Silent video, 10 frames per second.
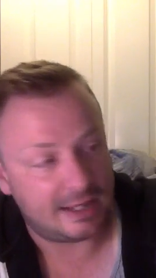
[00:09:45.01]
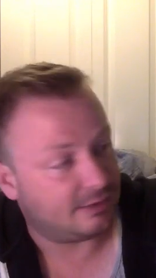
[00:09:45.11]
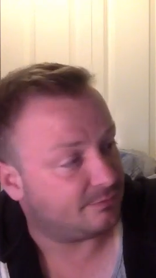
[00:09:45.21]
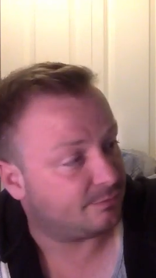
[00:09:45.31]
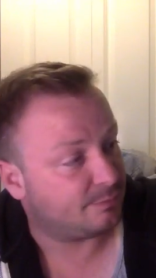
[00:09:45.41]
And
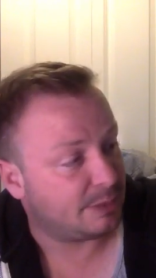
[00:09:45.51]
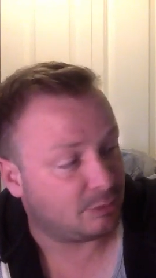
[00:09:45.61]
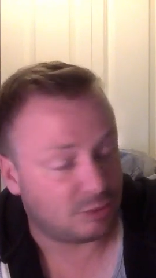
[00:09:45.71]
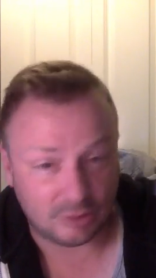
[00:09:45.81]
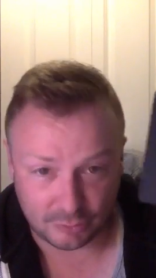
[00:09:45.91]
if
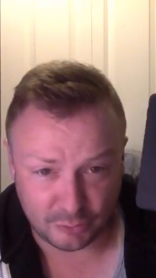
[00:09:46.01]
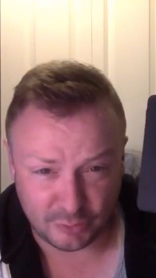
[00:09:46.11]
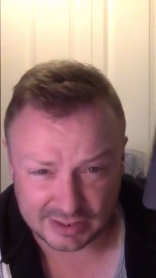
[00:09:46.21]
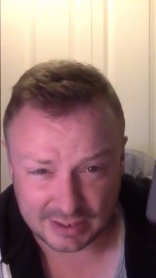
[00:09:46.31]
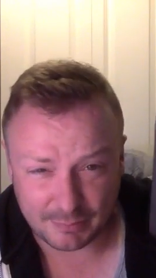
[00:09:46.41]
people are doing
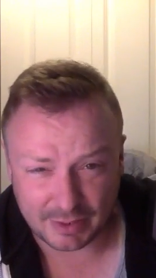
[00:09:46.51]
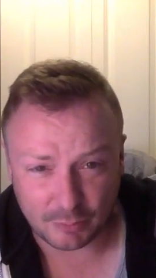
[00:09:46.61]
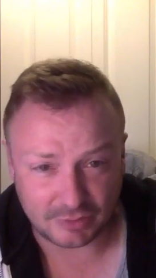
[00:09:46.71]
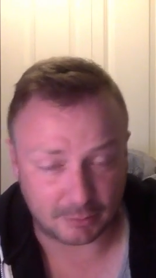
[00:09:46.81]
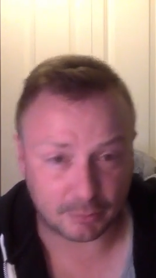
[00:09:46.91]
the same thing
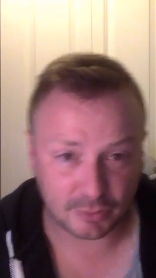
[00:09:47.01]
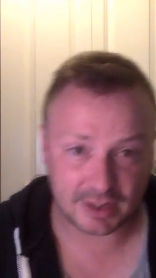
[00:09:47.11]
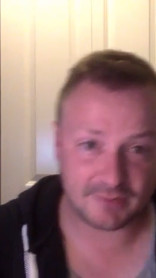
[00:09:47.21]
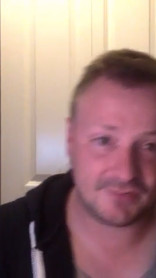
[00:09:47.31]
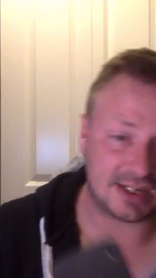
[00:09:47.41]
with their
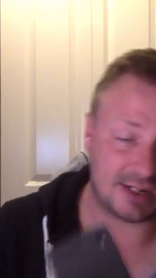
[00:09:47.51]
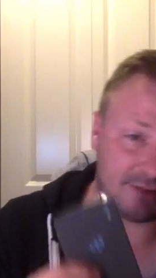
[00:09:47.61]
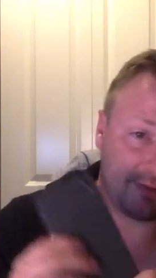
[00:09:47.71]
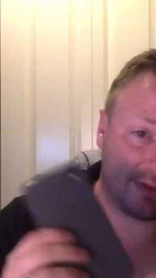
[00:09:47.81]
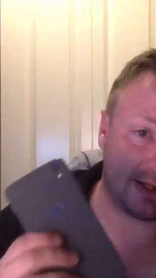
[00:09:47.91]
Privs and
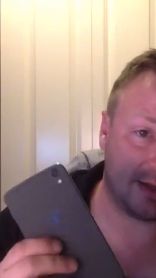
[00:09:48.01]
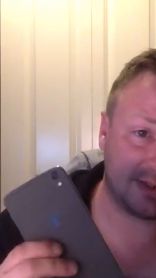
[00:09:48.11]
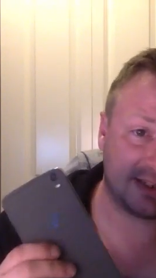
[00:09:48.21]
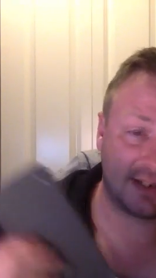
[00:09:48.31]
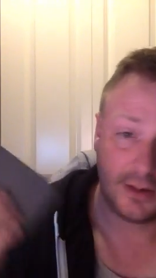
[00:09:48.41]
everything
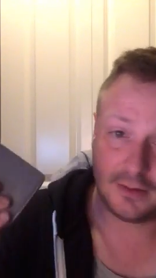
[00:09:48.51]
else,